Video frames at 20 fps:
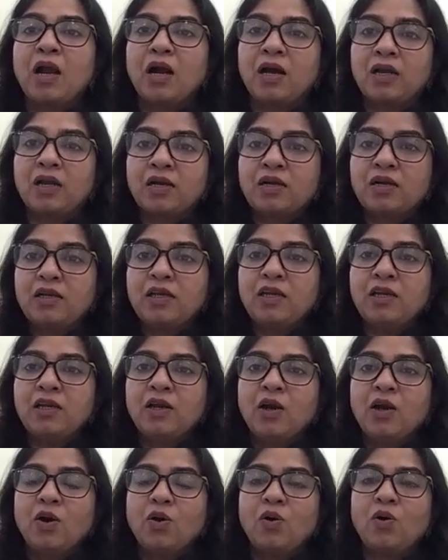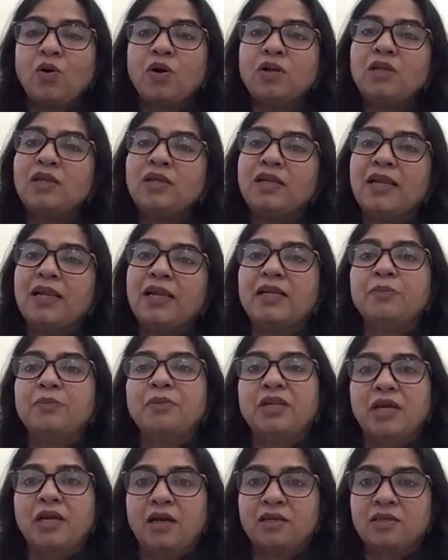early or late
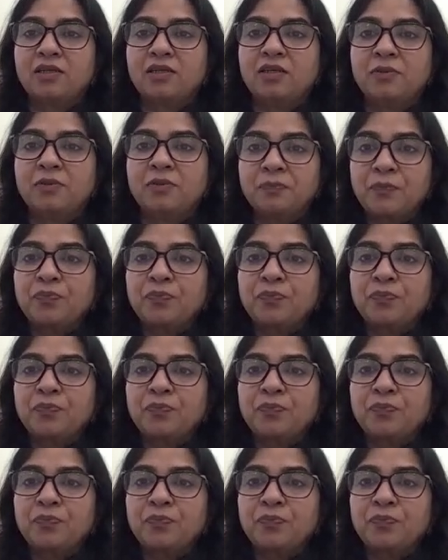menarche.